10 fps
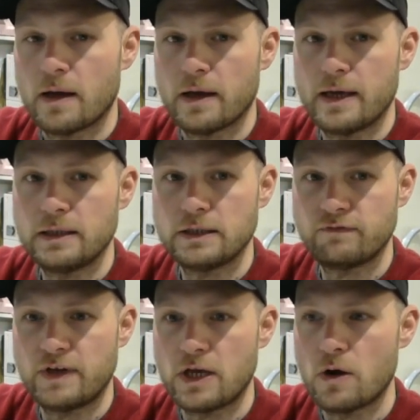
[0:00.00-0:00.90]
in this
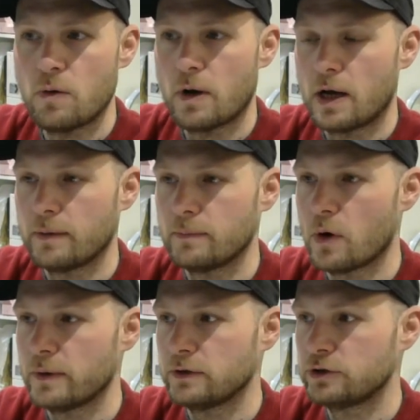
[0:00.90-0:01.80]
video, I'm
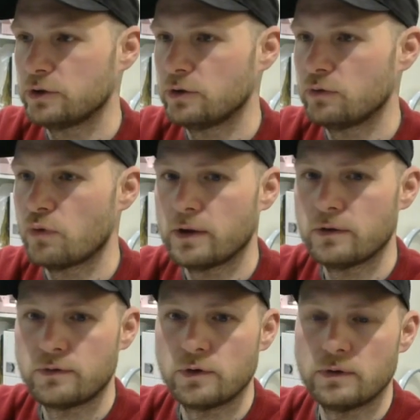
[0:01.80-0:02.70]
going to run
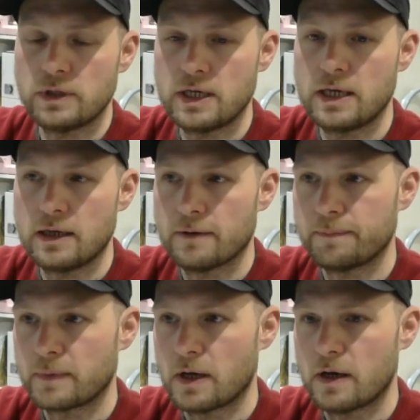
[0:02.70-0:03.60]
through
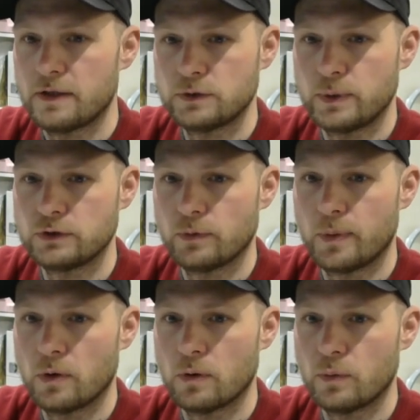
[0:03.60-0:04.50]
this week's
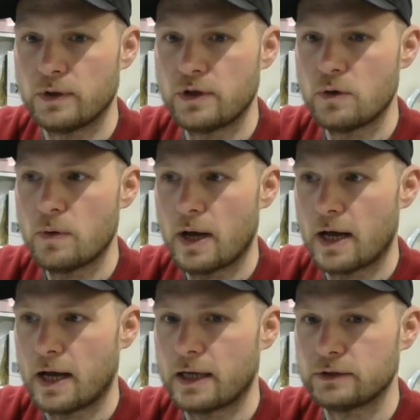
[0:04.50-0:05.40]
report with you
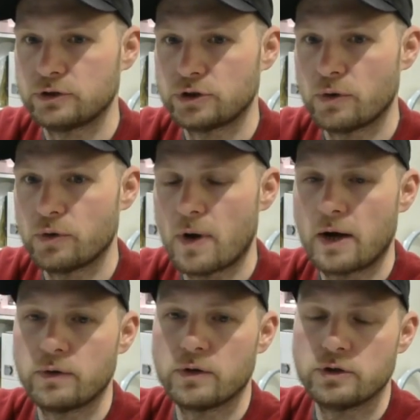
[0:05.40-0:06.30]
and show you
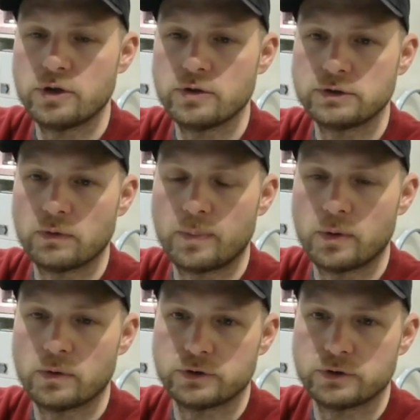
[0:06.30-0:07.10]
how you can use the report